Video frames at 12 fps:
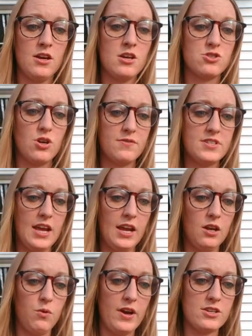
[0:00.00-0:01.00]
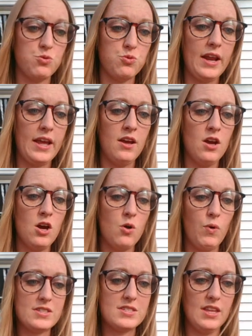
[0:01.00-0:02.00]
So I've taken away 20.
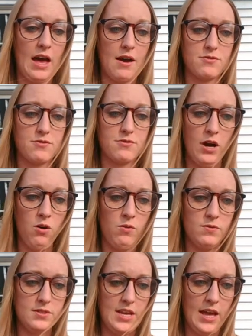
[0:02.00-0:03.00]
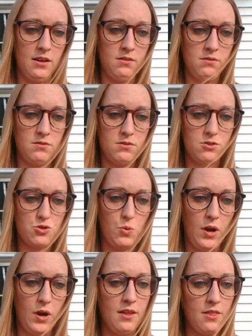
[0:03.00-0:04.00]
What's left? Well, 10,
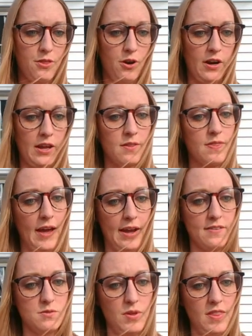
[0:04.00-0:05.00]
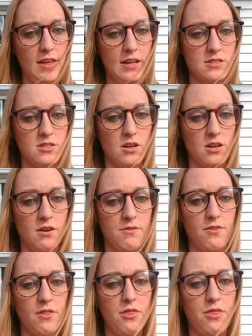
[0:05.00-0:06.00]
20, 30. That gives me the answer of
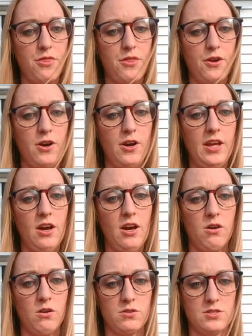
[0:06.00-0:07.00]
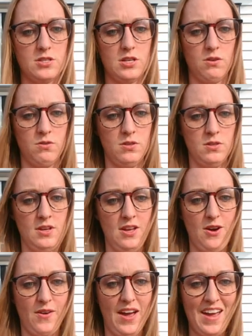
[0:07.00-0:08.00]
30 also. Okay, I hope
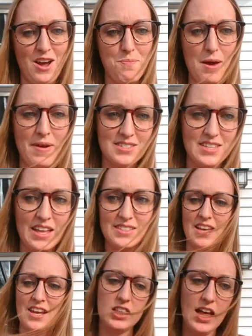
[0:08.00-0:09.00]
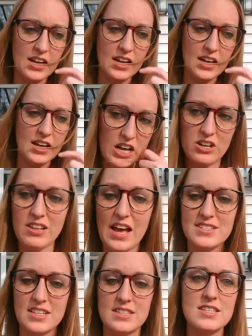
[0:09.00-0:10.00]
that makes sense. Good luck today on your
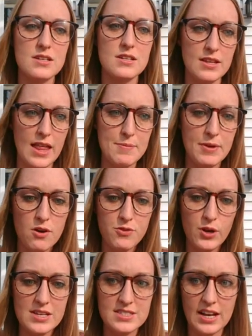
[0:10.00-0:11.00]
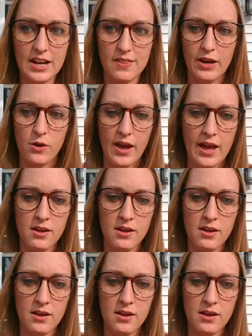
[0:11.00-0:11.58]
lessons. Let me know if you guys need anything, okay?